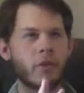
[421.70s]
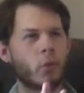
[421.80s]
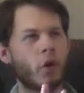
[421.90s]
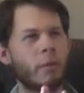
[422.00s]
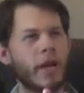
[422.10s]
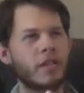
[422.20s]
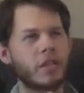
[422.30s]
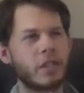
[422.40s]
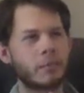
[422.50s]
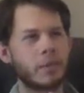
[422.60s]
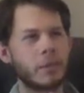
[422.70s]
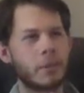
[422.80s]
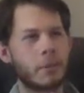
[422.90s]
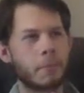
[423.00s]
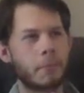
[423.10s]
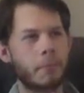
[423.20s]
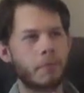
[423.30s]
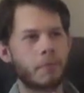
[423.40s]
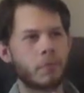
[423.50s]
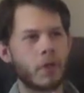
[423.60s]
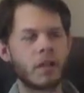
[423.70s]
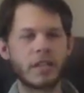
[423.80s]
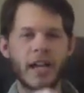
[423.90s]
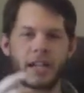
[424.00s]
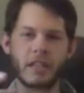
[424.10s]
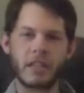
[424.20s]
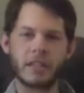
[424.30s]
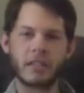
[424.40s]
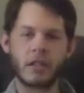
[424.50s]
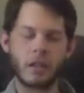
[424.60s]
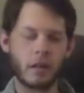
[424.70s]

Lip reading: of the one-man ships attacked this.